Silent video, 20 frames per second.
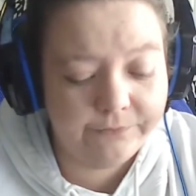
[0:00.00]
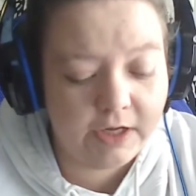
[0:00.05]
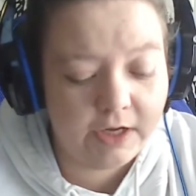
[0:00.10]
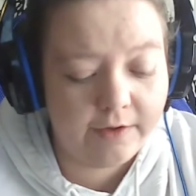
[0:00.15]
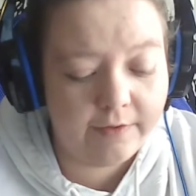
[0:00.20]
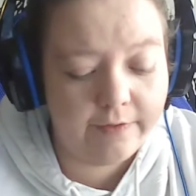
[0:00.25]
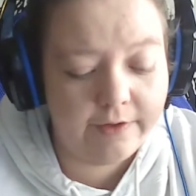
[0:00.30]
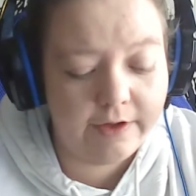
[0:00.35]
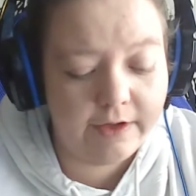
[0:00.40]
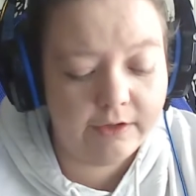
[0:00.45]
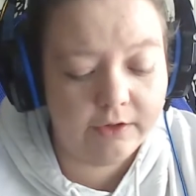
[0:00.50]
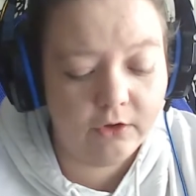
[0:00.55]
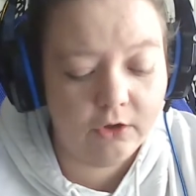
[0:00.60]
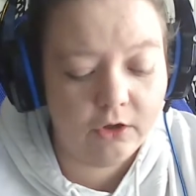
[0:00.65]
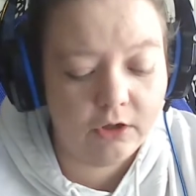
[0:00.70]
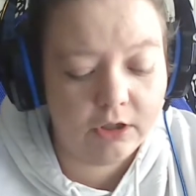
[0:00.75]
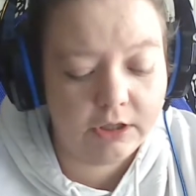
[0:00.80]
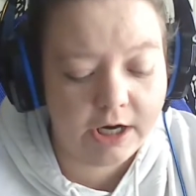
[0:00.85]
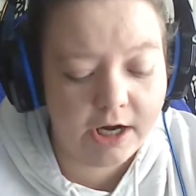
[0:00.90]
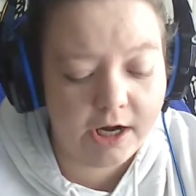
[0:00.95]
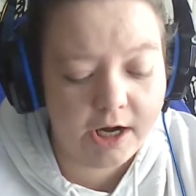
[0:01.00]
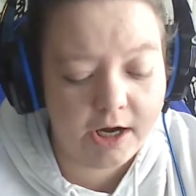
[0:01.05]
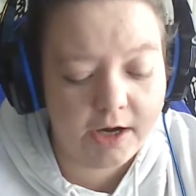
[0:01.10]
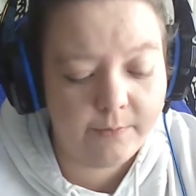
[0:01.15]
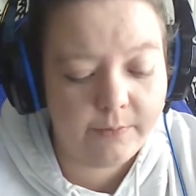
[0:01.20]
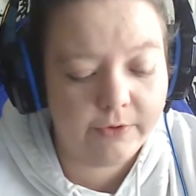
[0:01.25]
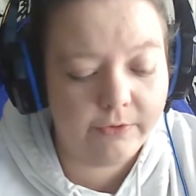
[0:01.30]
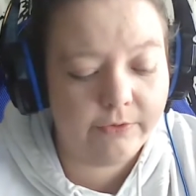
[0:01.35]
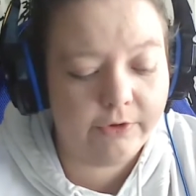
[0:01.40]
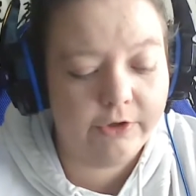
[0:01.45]
And then look
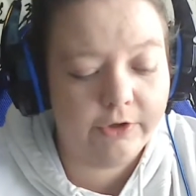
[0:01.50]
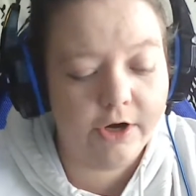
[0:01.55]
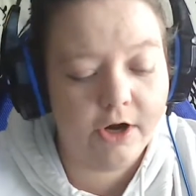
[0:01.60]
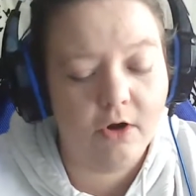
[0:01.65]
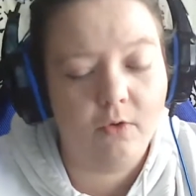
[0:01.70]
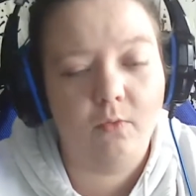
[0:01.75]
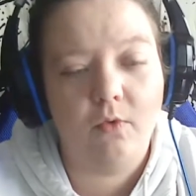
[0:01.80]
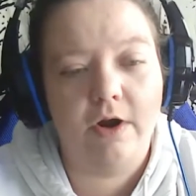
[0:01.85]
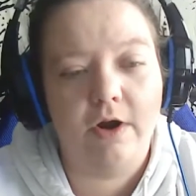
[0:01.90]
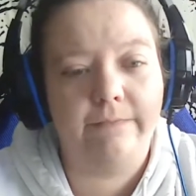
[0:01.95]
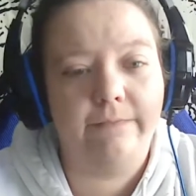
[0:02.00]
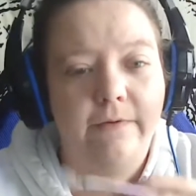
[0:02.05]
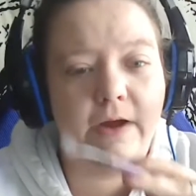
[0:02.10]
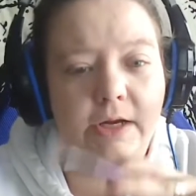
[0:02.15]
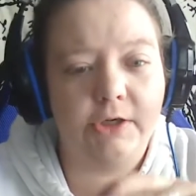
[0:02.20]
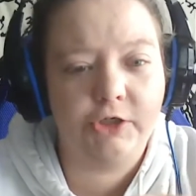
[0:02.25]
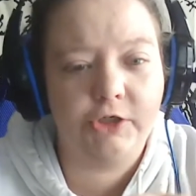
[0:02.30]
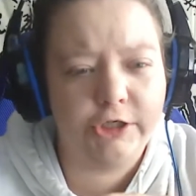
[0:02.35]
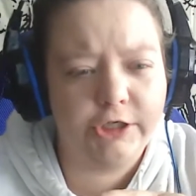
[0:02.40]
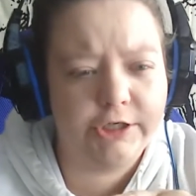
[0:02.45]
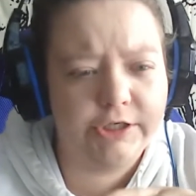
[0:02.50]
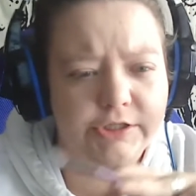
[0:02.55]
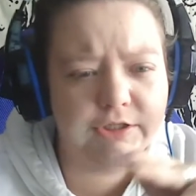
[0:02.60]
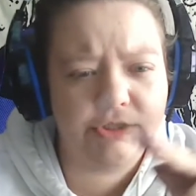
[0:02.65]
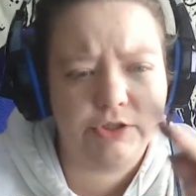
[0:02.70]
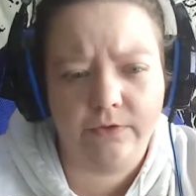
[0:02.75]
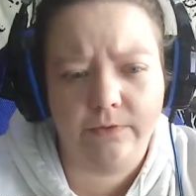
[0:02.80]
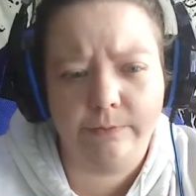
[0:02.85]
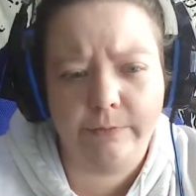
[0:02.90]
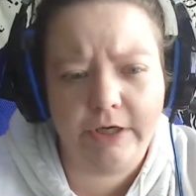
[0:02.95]
up, you know, what veggies
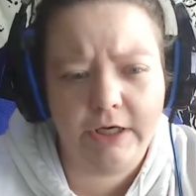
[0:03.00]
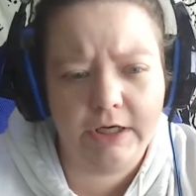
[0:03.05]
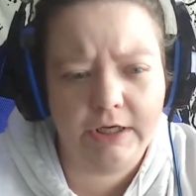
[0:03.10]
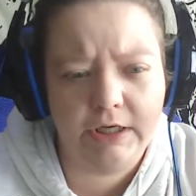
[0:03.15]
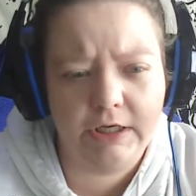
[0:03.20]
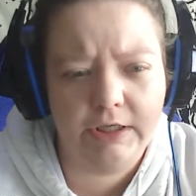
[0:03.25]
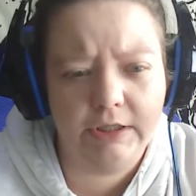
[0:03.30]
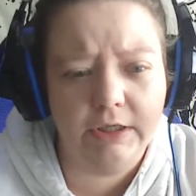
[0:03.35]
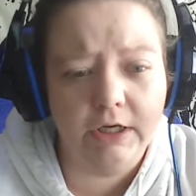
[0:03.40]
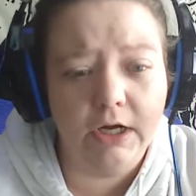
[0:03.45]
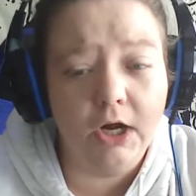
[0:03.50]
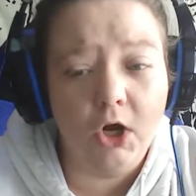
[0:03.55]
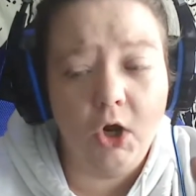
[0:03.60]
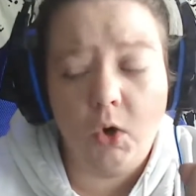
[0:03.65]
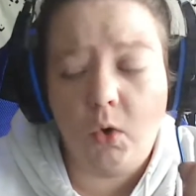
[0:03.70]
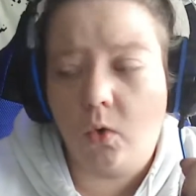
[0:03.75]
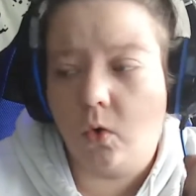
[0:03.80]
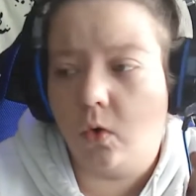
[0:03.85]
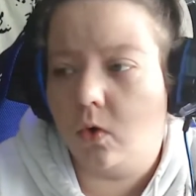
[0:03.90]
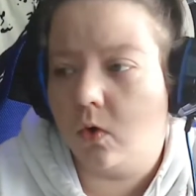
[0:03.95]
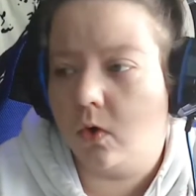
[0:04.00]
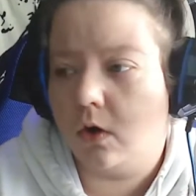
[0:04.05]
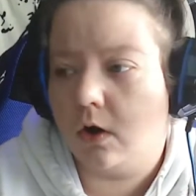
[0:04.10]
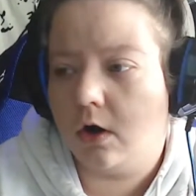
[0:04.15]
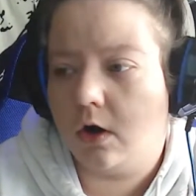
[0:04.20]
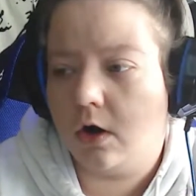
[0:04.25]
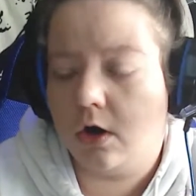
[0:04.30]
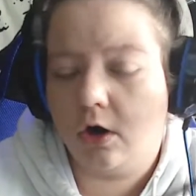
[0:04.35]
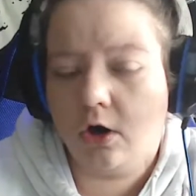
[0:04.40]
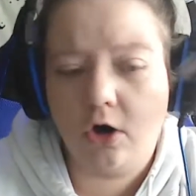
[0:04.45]
or meat
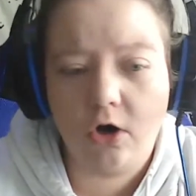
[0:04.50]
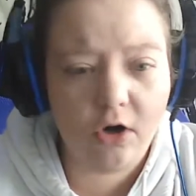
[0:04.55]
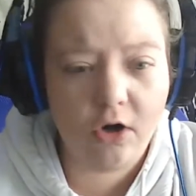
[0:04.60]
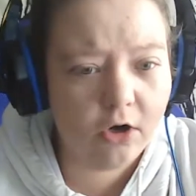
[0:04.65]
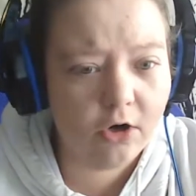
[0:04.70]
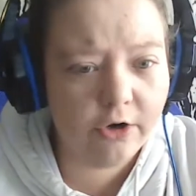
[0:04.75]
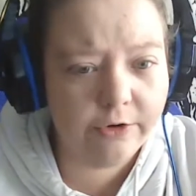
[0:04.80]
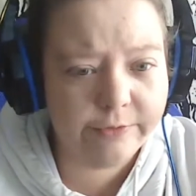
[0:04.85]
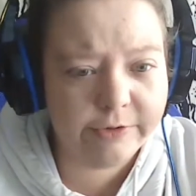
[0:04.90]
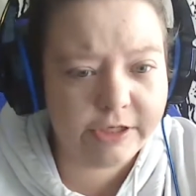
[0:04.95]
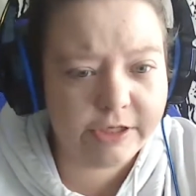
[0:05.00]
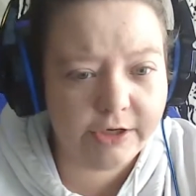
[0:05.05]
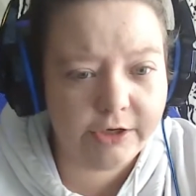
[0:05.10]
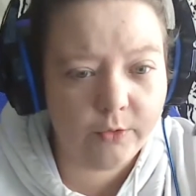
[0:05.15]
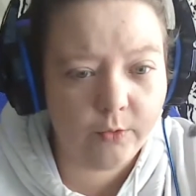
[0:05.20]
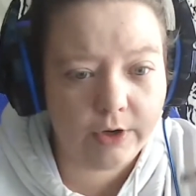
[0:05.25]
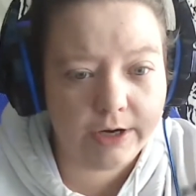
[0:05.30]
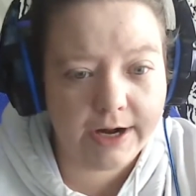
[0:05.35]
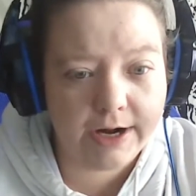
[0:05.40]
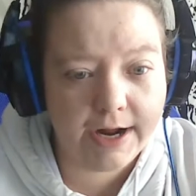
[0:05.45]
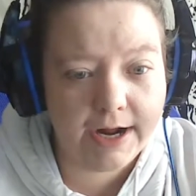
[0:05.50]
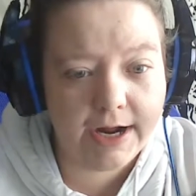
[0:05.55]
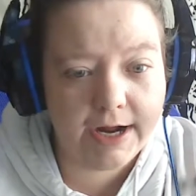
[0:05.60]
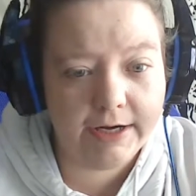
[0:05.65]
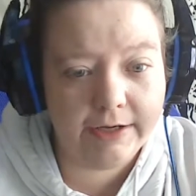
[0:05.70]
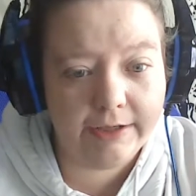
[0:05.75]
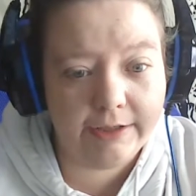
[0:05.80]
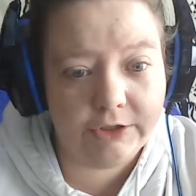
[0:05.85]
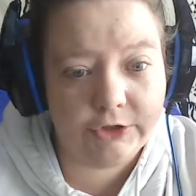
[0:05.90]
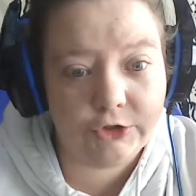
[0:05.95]
or herbs that you want to
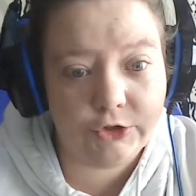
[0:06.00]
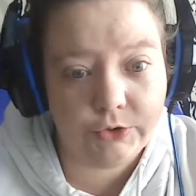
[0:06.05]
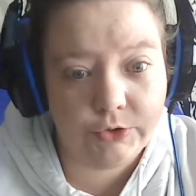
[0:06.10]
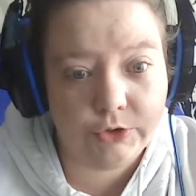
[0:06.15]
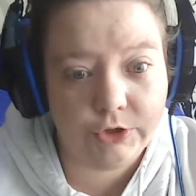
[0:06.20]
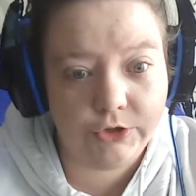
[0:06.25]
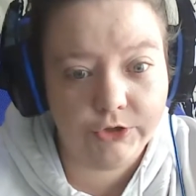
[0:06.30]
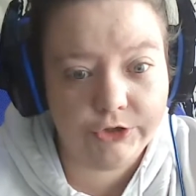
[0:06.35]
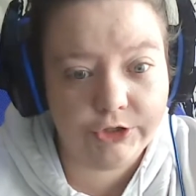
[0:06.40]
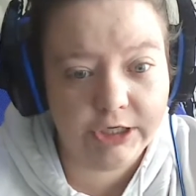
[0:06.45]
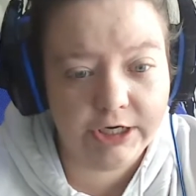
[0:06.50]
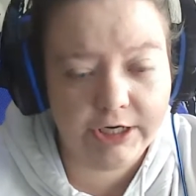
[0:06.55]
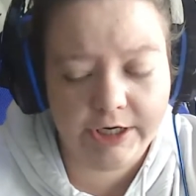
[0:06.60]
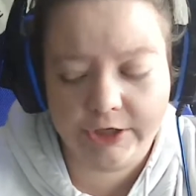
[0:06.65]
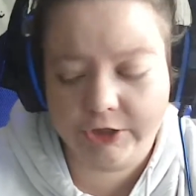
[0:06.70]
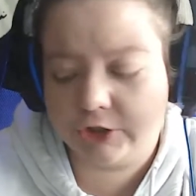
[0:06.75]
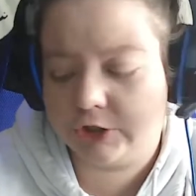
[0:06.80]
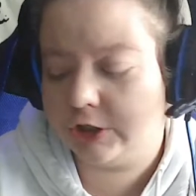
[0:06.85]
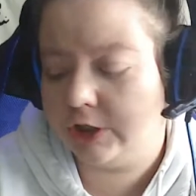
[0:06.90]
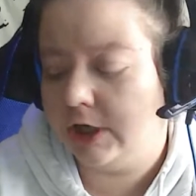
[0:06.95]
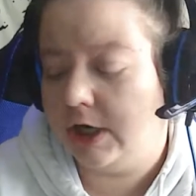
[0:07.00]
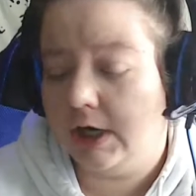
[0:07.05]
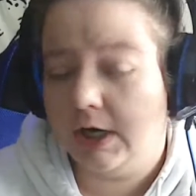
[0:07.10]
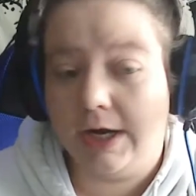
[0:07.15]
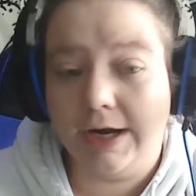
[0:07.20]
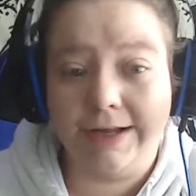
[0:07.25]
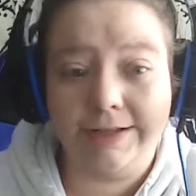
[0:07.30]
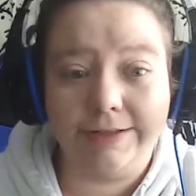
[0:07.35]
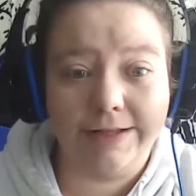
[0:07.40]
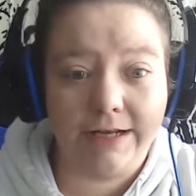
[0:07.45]
add into your dish.
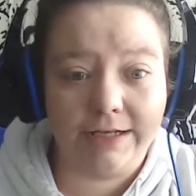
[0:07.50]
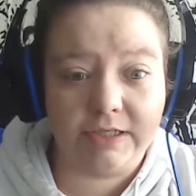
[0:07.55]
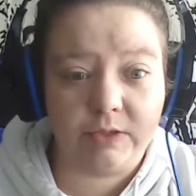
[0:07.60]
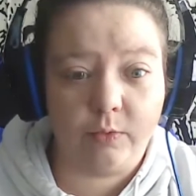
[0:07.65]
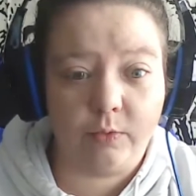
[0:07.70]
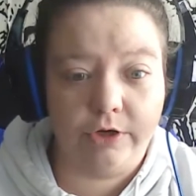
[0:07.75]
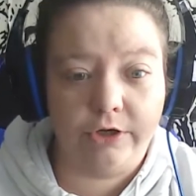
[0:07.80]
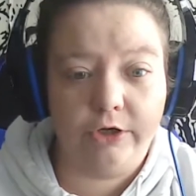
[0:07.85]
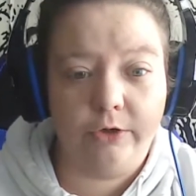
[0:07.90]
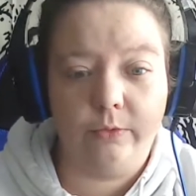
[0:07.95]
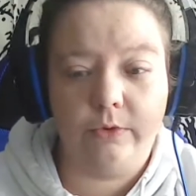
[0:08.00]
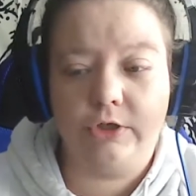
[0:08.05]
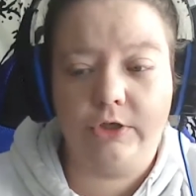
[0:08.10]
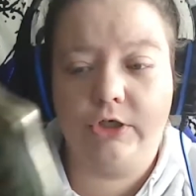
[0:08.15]
And that's what you would